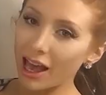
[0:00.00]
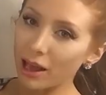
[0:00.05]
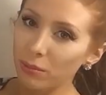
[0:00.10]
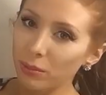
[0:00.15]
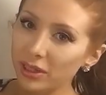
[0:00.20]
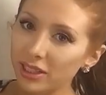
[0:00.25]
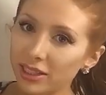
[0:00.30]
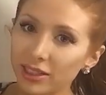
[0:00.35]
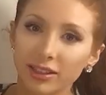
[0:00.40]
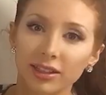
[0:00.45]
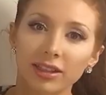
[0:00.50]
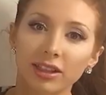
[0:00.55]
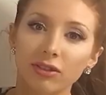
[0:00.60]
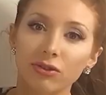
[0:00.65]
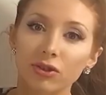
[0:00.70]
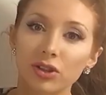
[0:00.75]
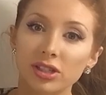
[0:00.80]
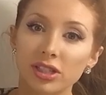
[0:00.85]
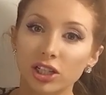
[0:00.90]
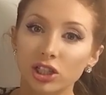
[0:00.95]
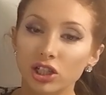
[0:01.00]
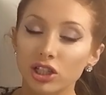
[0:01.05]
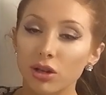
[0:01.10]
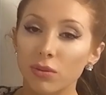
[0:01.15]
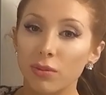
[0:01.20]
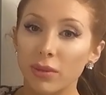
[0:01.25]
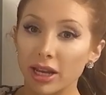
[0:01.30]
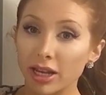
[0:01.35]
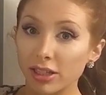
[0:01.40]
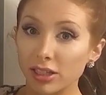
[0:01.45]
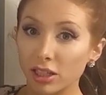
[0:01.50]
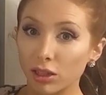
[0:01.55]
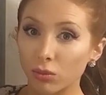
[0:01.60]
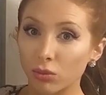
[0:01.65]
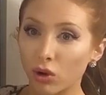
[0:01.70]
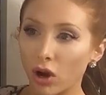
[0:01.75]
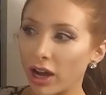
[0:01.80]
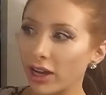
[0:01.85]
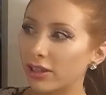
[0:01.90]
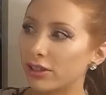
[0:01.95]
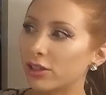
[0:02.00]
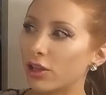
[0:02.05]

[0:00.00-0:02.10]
and particularly for such an amazing price.